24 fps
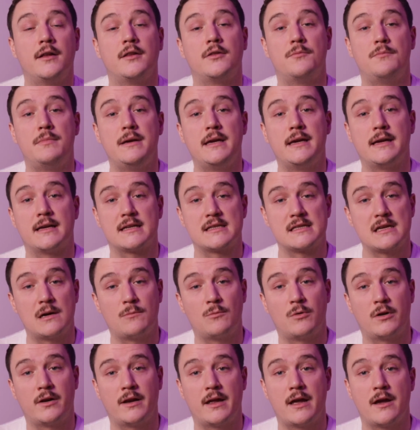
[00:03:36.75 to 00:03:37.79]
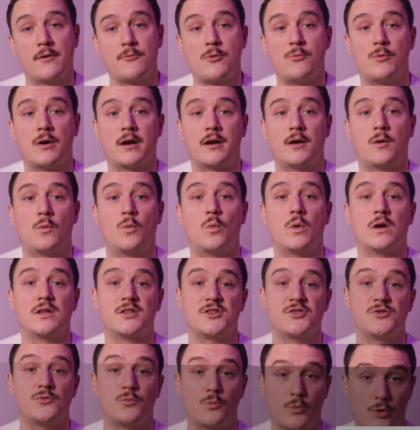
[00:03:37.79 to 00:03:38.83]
to being someone everyone wants to